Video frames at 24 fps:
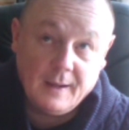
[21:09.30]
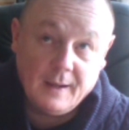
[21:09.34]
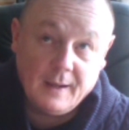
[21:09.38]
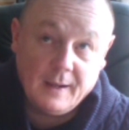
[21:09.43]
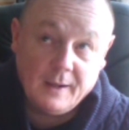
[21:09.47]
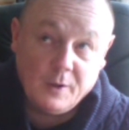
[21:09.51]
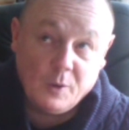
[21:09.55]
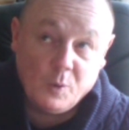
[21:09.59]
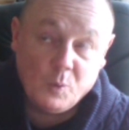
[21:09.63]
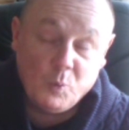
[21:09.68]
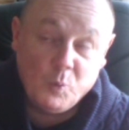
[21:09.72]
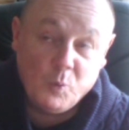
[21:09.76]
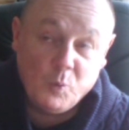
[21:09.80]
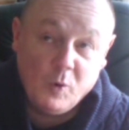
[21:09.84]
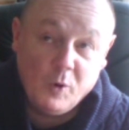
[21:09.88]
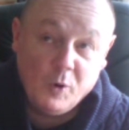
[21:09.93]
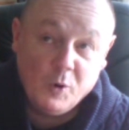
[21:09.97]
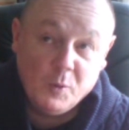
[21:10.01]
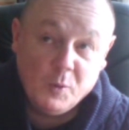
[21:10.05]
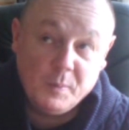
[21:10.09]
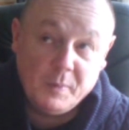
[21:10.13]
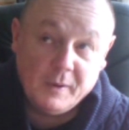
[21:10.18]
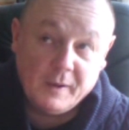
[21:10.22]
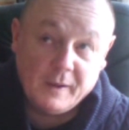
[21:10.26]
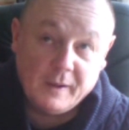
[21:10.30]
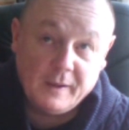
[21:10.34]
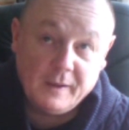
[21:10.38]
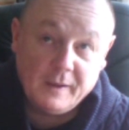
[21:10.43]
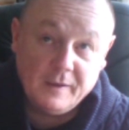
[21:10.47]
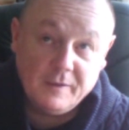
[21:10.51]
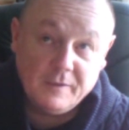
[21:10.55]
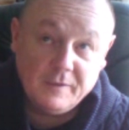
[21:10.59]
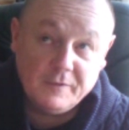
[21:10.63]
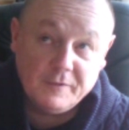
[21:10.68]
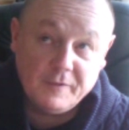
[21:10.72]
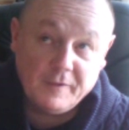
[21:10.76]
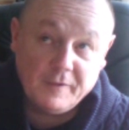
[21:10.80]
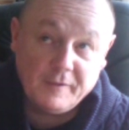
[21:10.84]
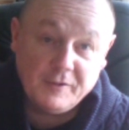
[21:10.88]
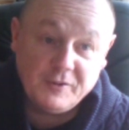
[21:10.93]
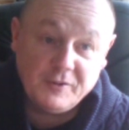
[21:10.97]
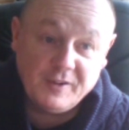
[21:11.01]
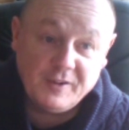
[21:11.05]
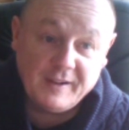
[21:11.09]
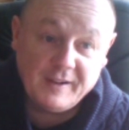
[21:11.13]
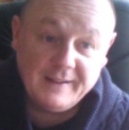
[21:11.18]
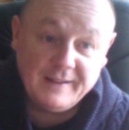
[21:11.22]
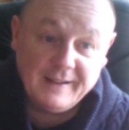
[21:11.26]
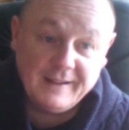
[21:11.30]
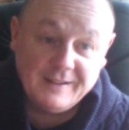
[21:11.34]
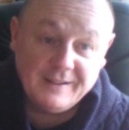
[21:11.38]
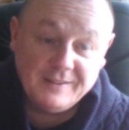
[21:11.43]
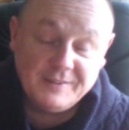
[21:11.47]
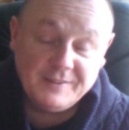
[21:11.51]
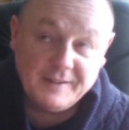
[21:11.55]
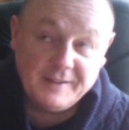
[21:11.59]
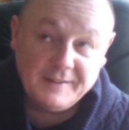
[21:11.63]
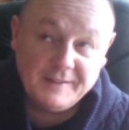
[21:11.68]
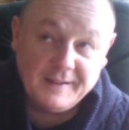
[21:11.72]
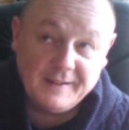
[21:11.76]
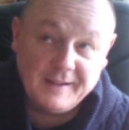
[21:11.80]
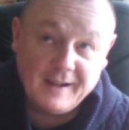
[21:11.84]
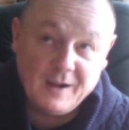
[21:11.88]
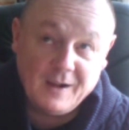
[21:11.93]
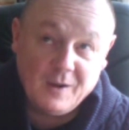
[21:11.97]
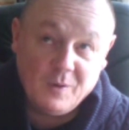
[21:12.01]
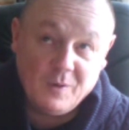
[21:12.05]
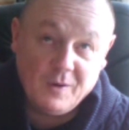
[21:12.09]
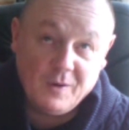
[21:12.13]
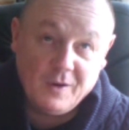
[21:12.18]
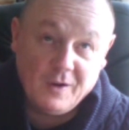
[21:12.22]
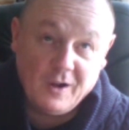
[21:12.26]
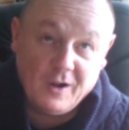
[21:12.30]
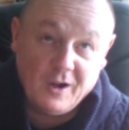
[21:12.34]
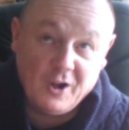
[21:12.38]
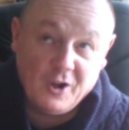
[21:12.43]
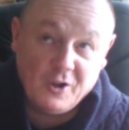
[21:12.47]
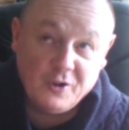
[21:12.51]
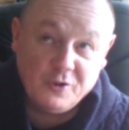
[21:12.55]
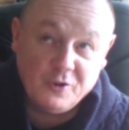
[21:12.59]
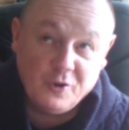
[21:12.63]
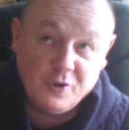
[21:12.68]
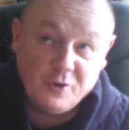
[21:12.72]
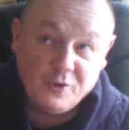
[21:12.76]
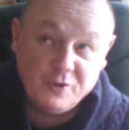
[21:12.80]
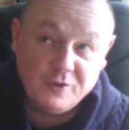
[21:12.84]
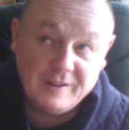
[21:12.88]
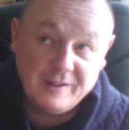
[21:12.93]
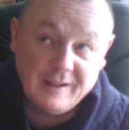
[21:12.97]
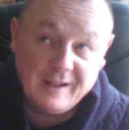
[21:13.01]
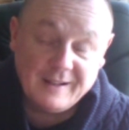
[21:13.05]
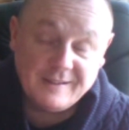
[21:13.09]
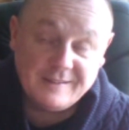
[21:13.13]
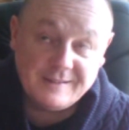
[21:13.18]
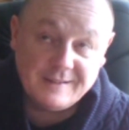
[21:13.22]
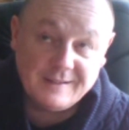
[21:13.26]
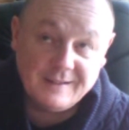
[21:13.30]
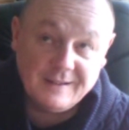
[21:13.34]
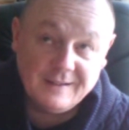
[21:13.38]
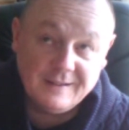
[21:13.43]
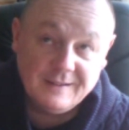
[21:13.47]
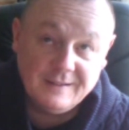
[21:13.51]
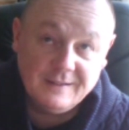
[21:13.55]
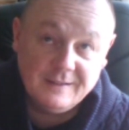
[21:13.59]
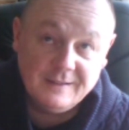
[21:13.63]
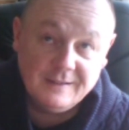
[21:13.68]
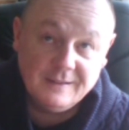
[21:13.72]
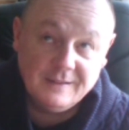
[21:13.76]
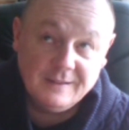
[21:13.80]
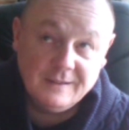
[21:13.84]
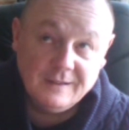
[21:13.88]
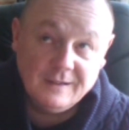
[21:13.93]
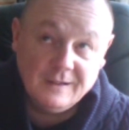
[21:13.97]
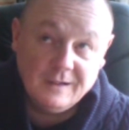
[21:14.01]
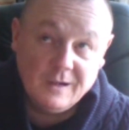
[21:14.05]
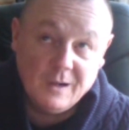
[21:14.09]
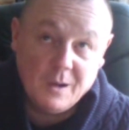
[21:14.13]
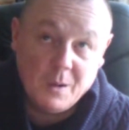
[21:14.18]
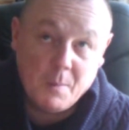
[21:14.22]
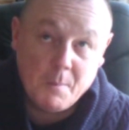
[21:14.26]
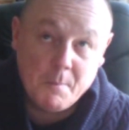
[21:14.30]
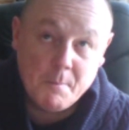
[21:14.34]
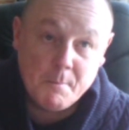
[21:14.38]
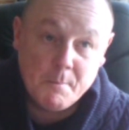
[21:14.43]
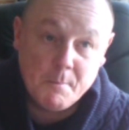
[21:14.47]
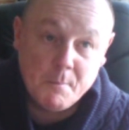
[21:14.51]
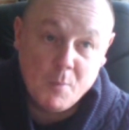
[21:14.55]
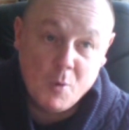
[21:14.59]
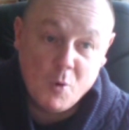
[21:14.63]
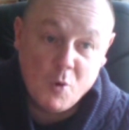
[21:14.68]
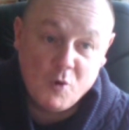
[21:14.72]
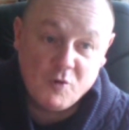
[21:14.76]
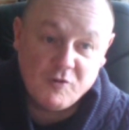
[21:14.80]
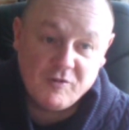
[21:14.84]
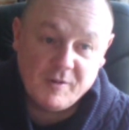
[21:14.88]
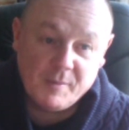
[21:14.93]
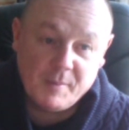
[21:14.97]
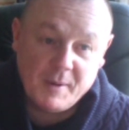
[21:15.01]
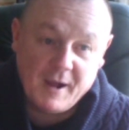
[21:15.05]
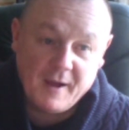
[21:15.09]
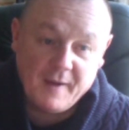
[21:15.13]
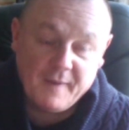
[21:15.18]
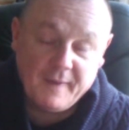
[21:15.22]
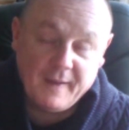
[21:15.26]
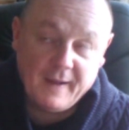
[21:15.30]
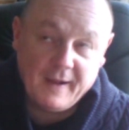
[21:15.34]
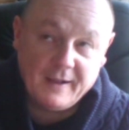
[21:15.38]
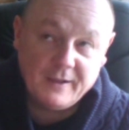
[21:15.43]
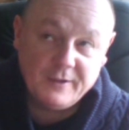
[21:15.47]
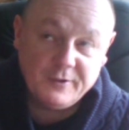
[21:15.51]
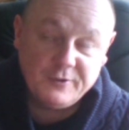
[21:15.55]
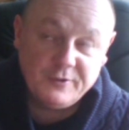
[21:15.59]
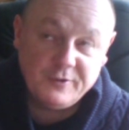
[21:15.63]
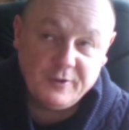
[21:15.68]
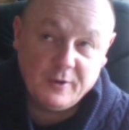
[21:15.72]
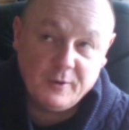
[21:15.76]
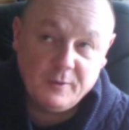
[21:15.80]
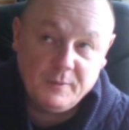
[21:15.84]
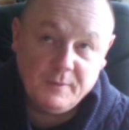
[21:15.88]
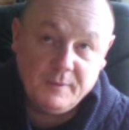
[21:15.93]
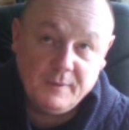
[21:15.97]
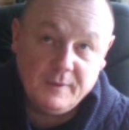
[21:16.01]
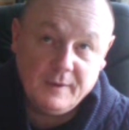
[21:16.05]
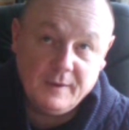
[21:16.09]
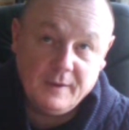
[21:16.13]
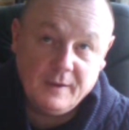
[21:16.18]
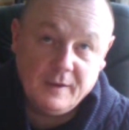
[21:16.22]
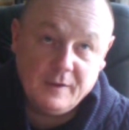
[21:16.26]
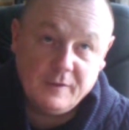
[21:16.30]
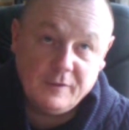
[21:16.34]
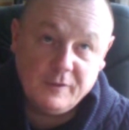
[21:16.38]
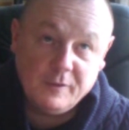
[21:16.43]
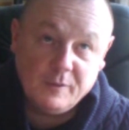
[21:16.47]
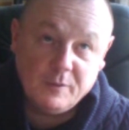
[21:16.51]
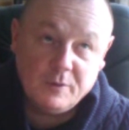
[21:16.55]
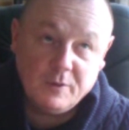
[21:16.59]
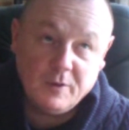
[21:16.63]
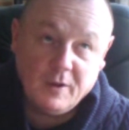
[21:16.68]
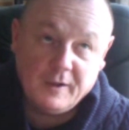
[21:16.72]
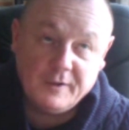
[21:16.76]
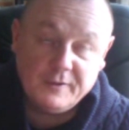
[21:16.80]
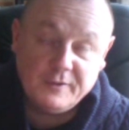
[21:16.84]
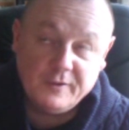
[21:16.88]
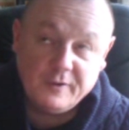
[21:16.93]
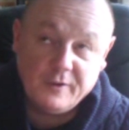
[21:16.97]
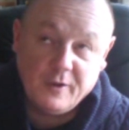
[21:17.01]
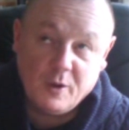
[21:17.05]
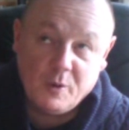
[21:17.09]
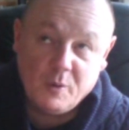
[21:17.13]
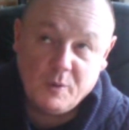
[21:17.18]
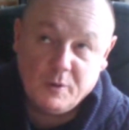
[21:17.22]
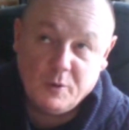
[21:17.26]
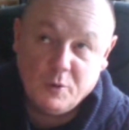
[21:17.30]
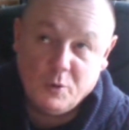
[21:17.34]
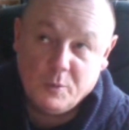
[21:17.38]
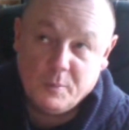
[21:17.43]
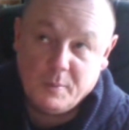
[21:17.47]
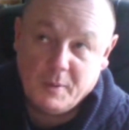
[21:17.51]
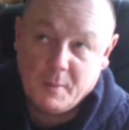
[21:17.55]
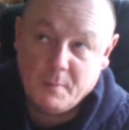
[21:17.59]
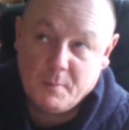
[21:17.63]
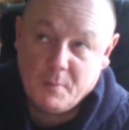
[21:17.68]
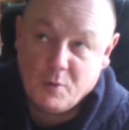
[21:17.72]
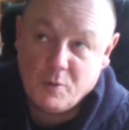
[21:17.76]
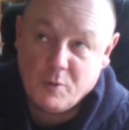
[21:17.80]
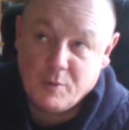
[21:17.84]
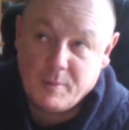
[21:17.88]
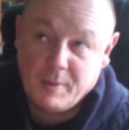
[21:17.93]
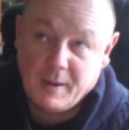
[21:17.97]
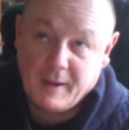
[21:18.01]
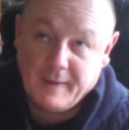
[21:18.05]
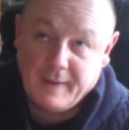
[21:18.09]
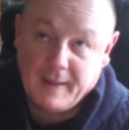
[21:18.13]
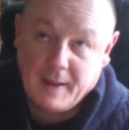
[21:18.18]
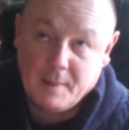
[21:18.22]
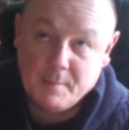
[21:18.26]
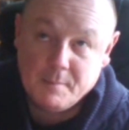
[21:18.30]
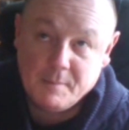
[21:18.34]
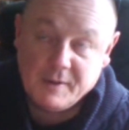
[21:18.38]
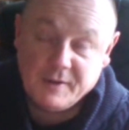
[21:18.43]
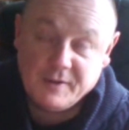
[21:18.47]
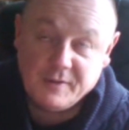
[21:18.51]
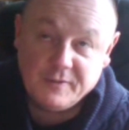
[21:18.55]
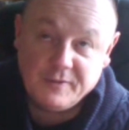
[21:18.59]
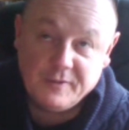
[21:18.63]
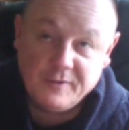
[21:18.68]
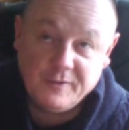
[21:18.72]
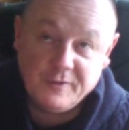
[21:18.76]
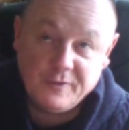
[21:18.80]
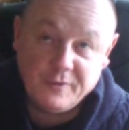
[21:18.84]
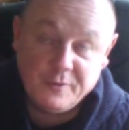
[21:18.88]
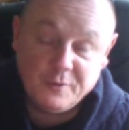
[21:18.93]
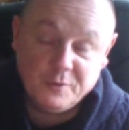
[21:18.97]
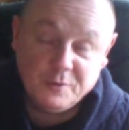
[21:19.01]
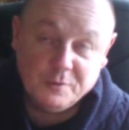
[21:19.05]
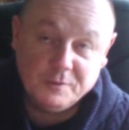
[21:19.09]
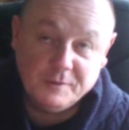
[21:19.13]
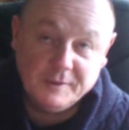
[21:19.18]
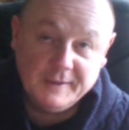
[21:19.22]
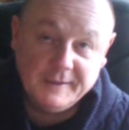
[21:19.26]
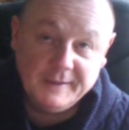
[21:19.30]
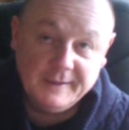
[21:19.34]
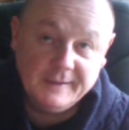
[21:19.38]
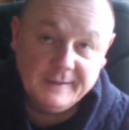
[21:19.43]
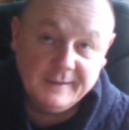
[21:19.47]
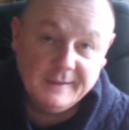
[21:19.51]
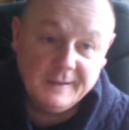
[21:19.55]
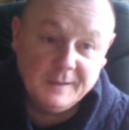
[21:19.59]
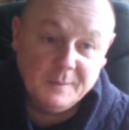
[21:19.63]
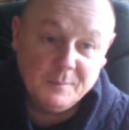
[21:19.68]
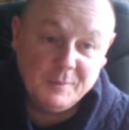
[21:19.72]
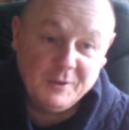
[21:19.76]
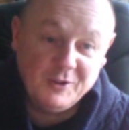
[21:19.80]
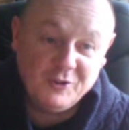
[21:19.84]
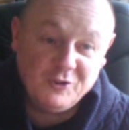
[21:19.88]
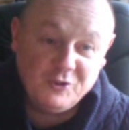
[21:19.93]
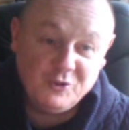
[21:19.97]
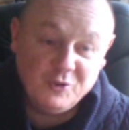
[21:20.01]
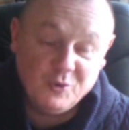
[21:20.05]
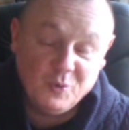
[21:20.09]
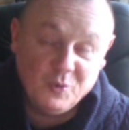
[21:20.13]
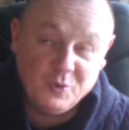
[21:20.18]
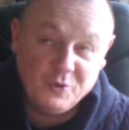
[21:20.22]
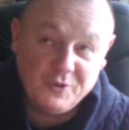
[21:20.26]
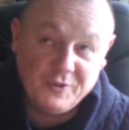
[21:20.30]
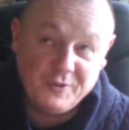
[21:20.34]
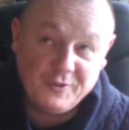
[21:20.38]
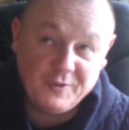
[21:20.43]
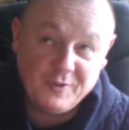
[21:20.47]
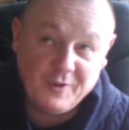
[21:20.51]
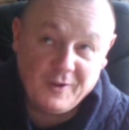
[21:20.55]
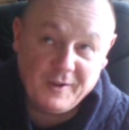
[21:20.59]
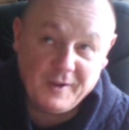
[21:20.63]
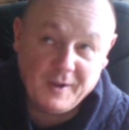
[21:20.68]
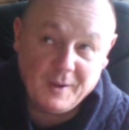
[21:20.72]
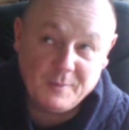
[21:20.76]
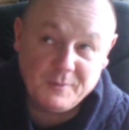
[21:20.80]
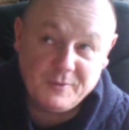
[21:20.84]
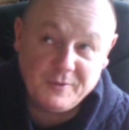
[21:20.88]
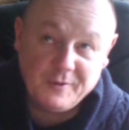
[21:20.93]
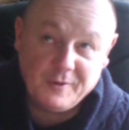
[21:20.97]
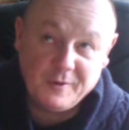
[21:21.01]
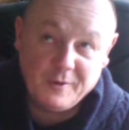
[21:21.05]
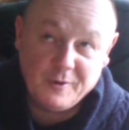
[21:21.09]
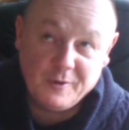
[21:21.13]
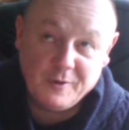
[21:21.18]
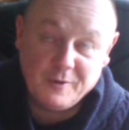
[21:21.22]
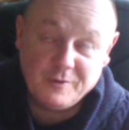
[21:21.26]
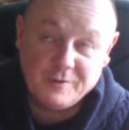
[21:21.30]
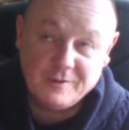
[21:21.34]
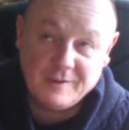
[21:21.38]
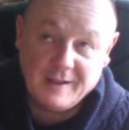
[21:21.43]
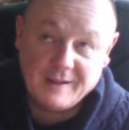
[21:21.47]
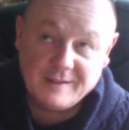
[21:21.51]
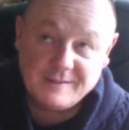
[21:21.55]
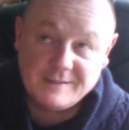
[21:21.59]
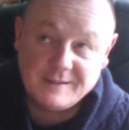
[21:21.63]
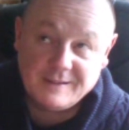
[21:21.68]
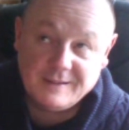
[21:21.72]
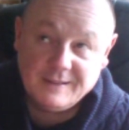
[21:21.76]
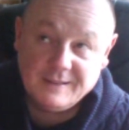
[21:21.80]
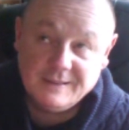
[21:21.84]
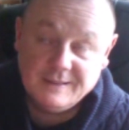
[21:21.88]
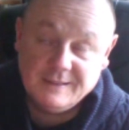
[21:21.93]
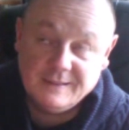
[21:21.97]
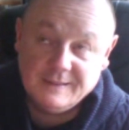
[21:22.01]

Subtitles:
I will be very gently sending out a newsletter more about that. So if you'd like to know a little bit more about that medicine story, be sure to sign up to the newsletter.